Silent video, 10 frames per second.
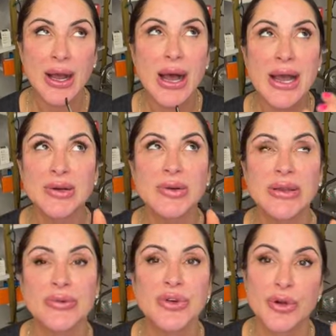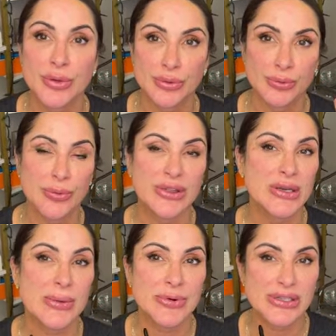I don't even know what the
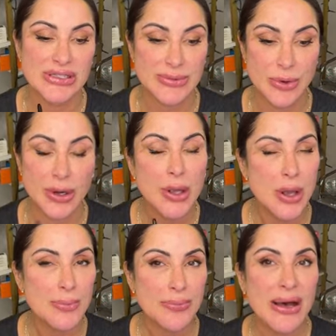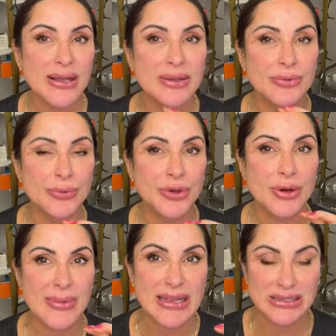number is anymore, but they're
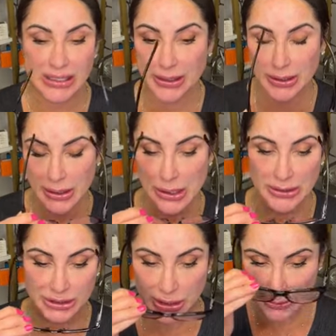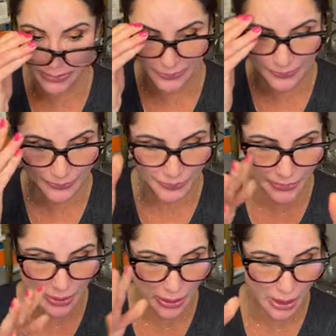amazing. So
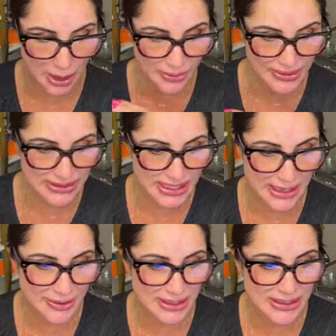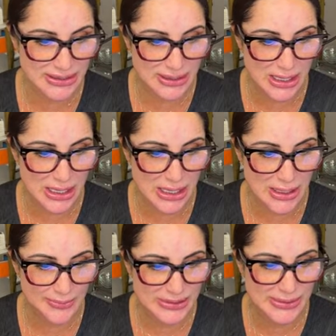all these areas,
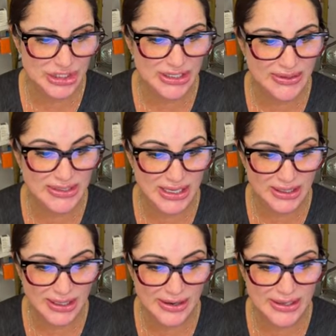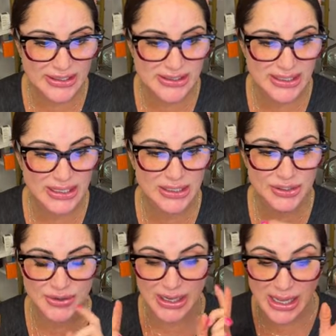especially in the delicate areas like
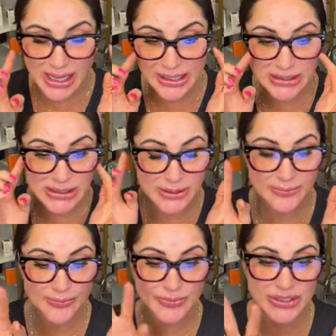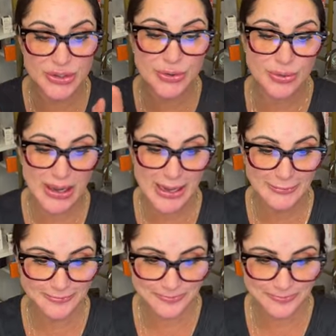under the eyes, these are great.